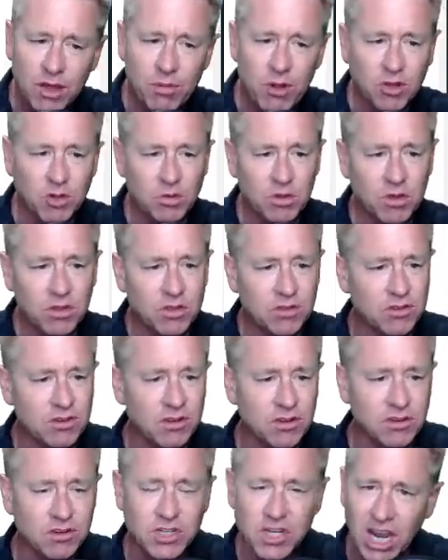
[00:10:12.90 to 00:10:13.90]
think about doing this
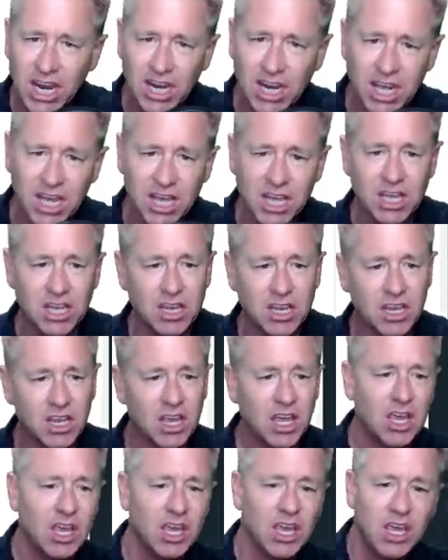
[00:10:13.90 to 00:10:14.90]
in China. And,
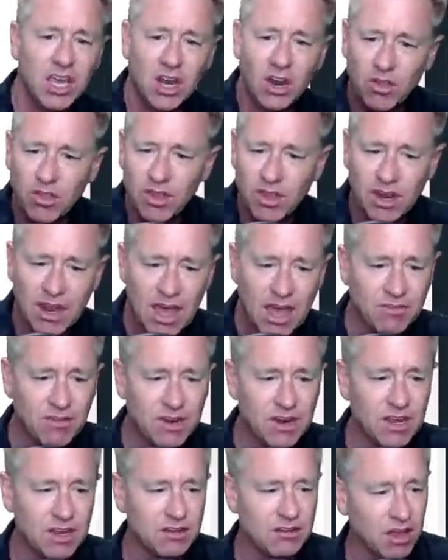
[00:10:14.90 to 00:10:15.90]
you know, then
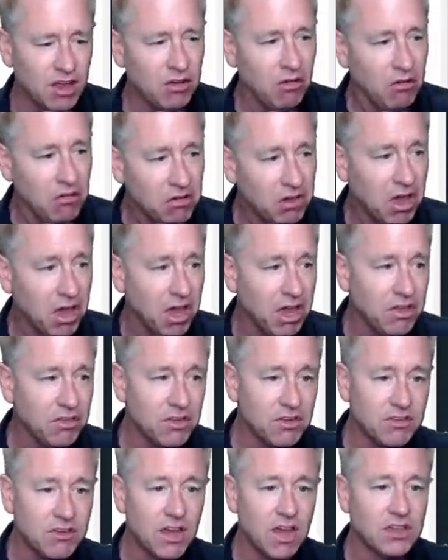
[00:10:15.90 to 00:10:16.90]
having it like, okay,
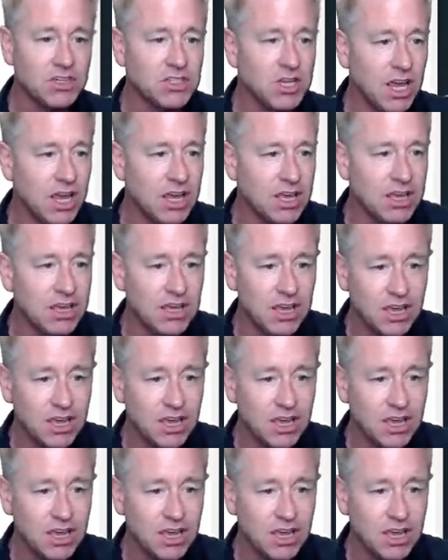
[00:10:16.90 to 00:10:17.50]
this guy, Jake,